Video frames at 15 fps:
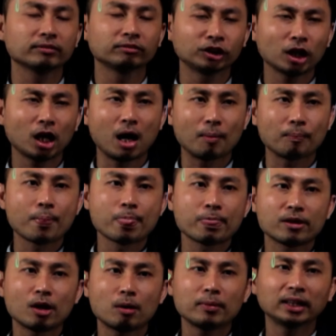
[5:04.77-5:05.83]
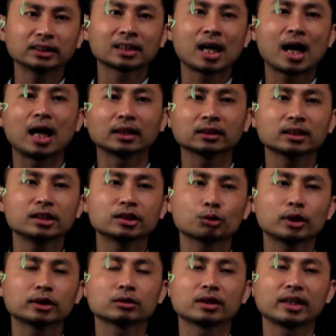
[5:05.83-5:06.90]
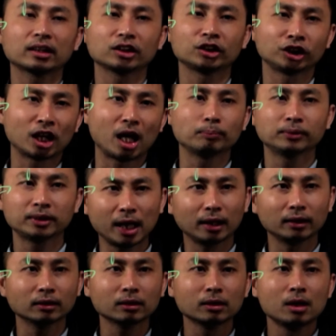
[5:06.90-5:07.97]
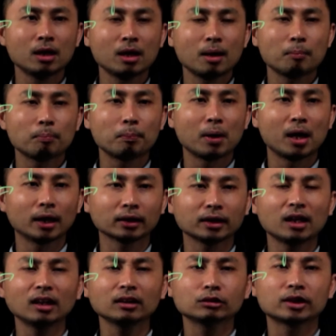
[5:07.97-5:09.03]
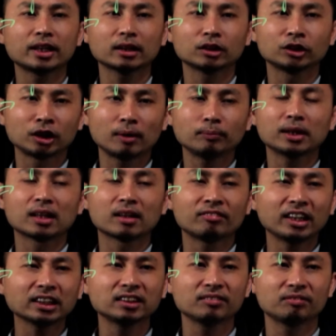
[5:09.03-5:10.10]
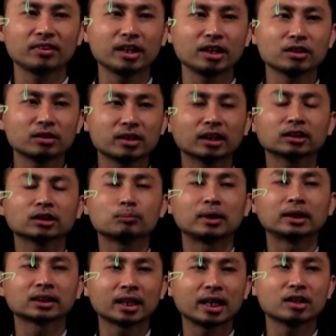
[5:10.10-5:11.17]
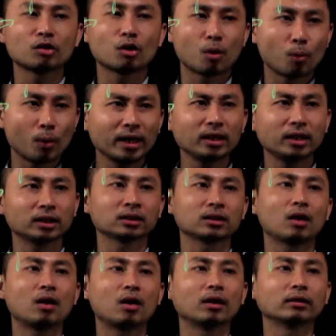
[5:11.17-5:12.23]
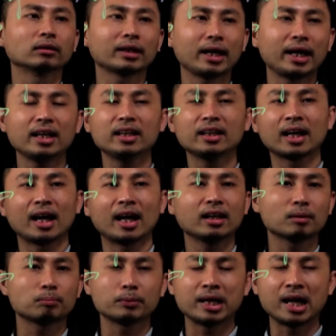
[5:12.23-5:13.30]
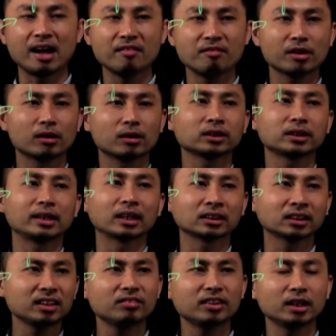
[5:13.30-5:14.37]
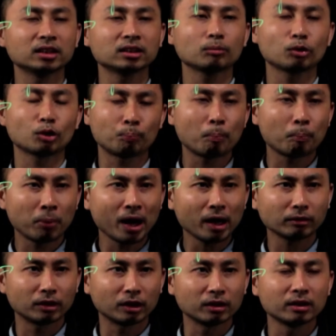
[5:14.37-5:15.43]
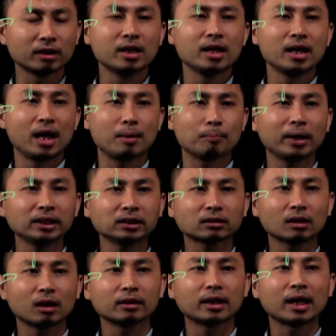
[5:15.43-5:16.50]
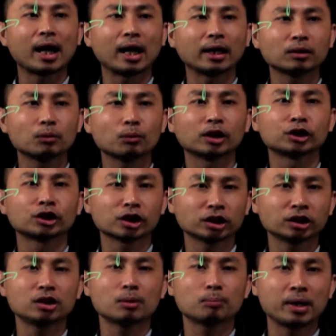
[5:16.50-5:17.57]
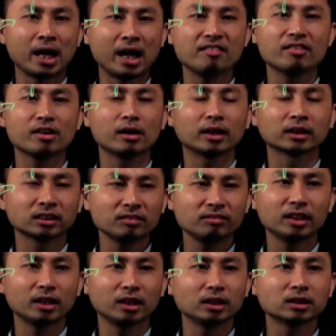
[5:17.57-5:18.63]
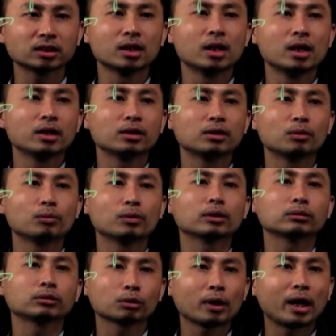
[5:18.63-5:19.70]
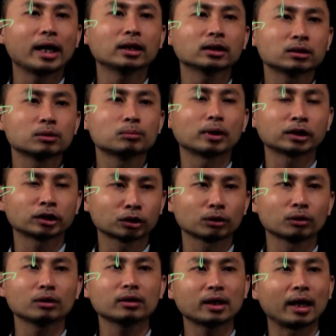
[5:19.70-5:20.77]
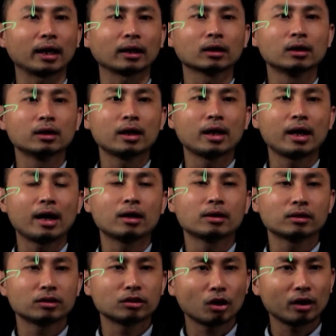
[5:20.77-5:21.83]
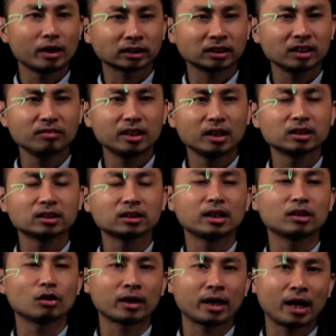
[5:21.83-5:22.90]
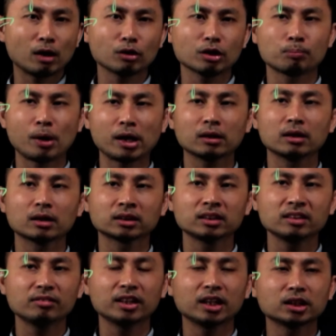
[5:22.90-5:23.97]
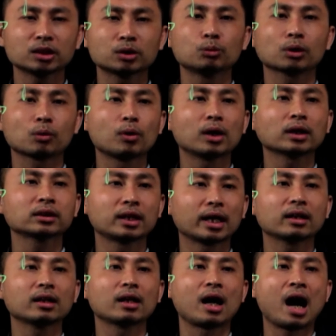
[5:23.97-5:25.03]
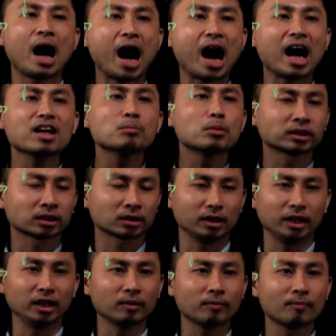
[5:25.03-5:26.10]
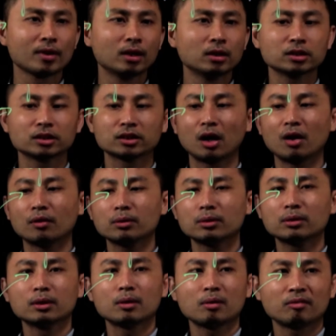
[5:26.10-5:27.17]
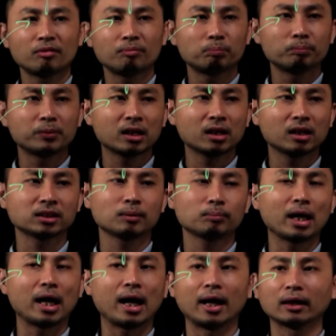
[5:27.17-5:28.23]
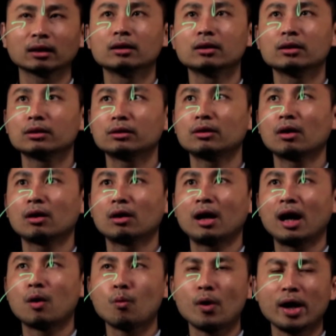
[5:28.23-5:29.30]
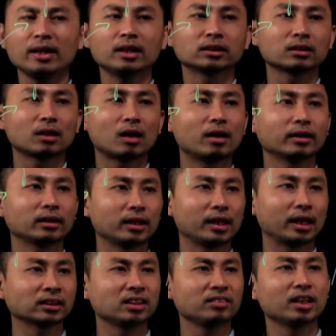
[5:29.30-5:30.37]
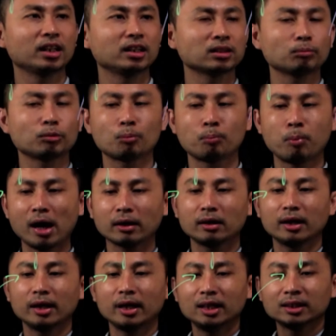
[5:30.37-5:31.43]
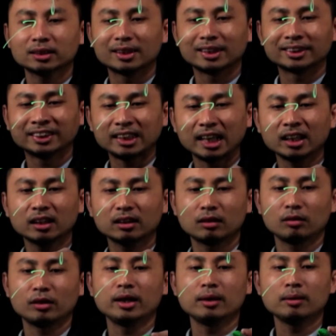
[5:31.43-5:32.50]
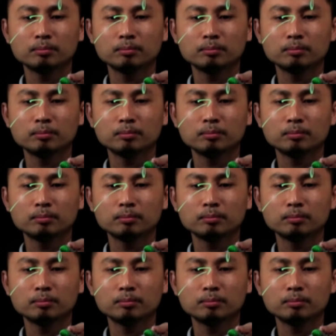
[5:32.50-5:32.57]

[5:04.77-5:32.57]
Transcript: job, your main task is trying to get the job done. But in order to get the job done effectively, you need to maintain your awareness on any kind of behaviors and activities of your partner. And based on that, you adjust your behavior and activities. You will try to make sure that your activities and your counterpartner activities would work together harmoniously. So because of that, your awareness on the activities of your partner is the secondary